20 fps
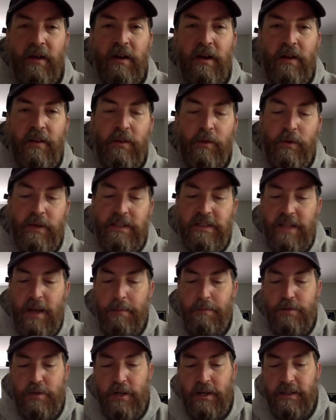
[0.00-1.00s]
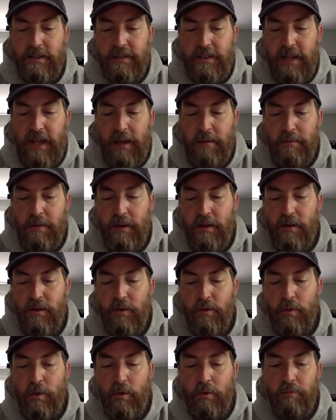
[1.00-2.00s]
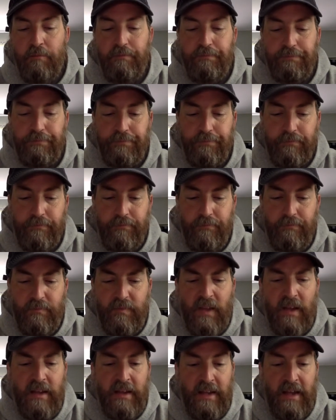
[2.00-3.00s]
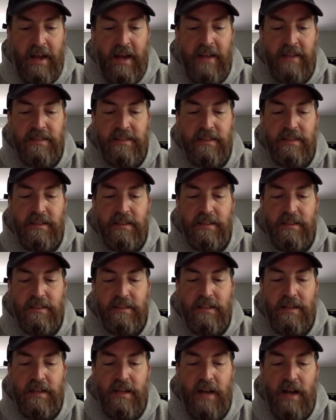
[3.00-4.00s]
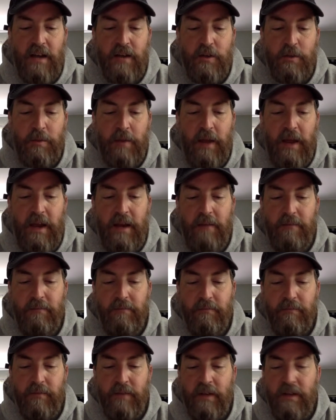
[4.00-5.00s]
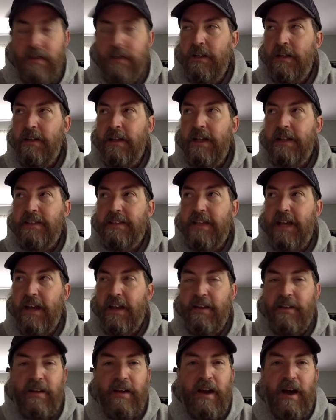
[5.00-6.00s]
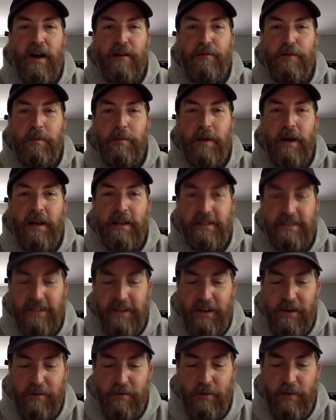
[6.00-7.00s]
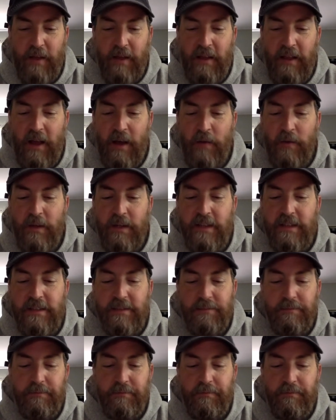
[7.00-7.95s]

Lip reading: The receptionist came into the room. Yes, said Dr. Payne. That's the end of the coffee pot. Sorry for that loudness.